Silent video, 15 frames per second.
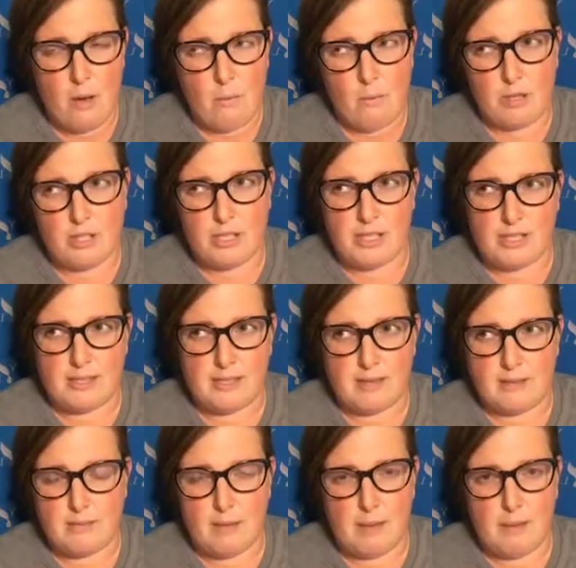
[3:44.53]
which is
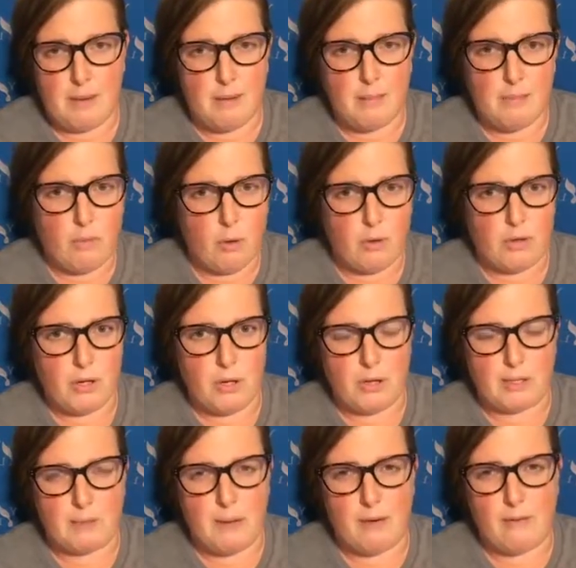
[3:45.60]
maybe more than you
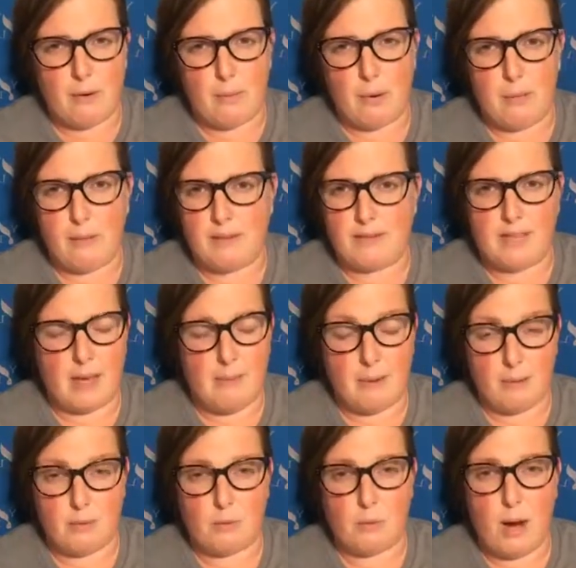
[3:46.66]
expect for a primitive site, but
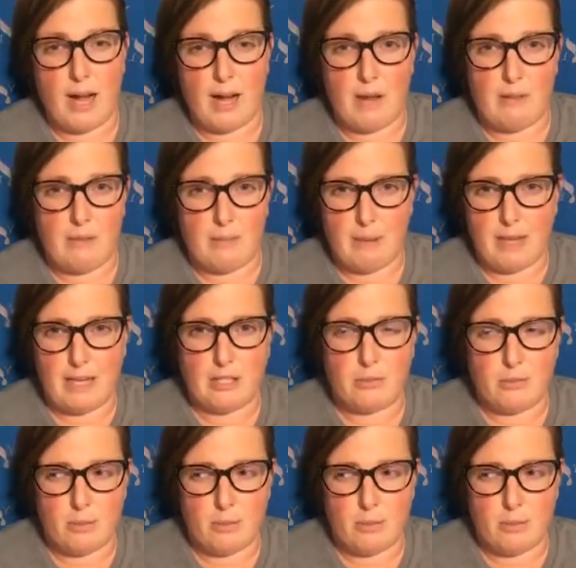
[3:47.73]
it was right on the beach.